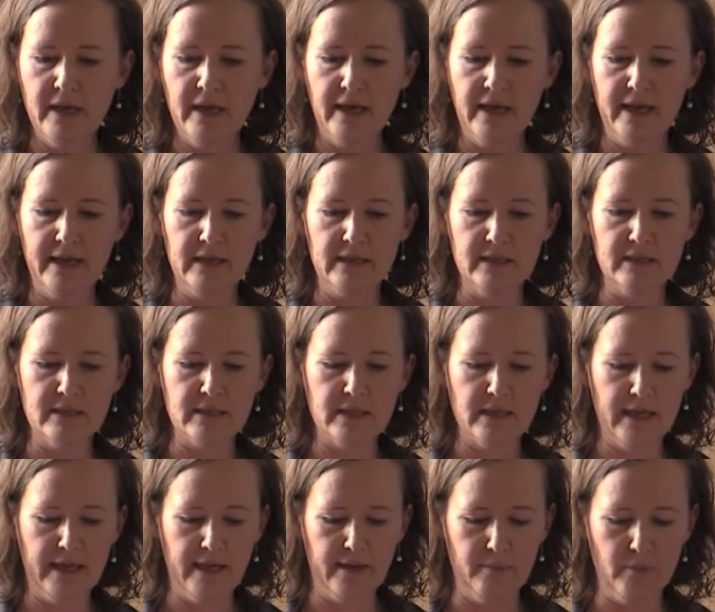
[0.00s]
And
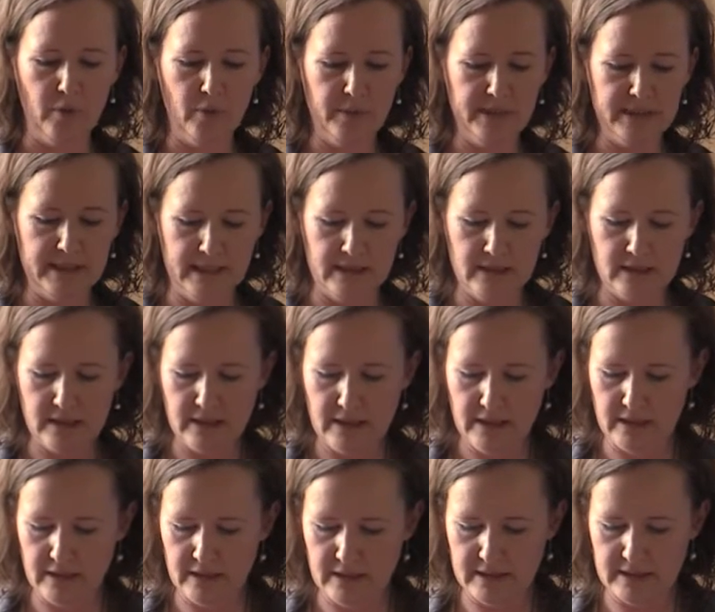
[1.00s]
we did
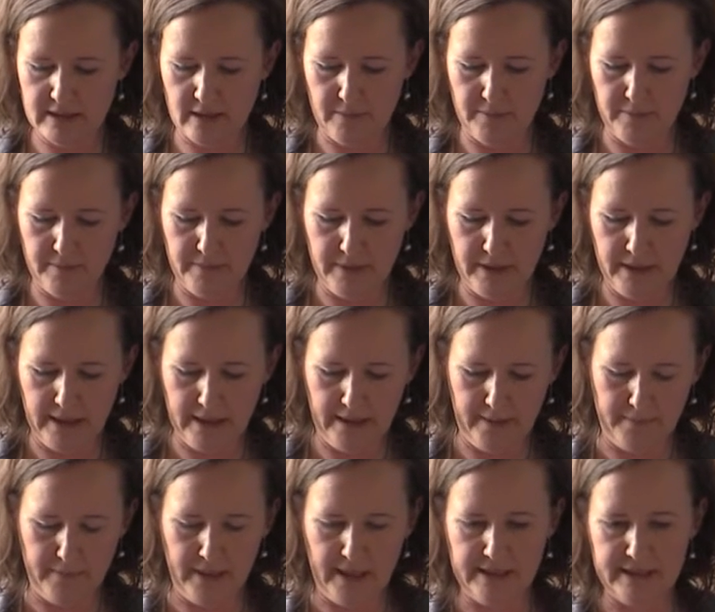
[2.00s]
some
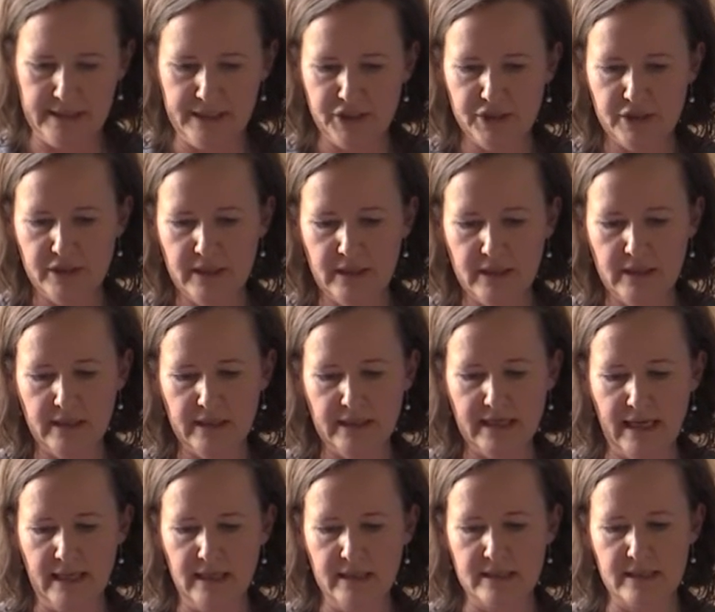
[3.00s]
additional
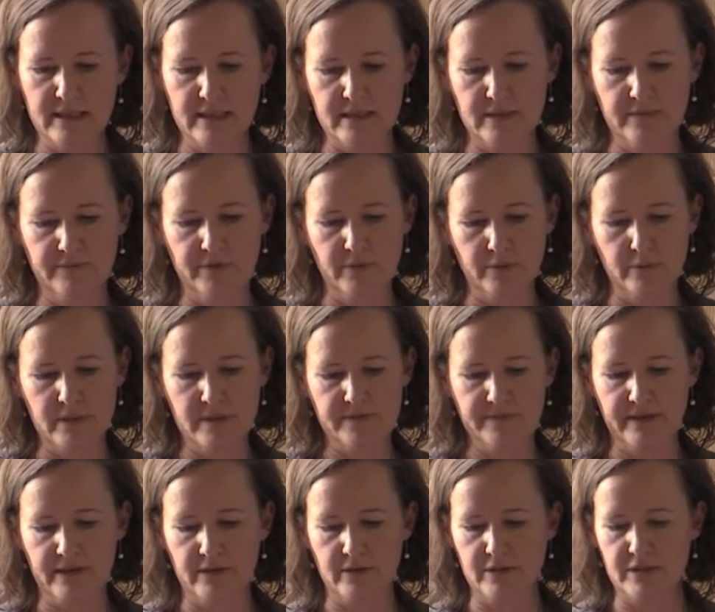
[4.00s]
analysis of those
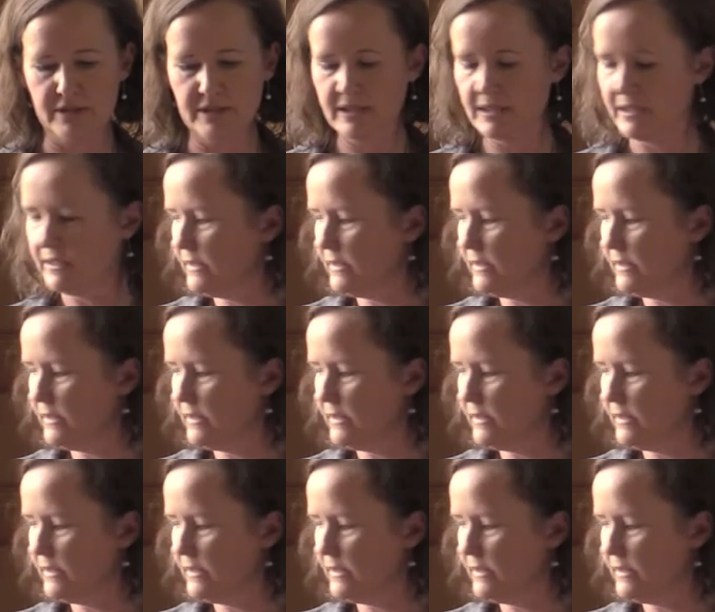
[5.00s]
figures.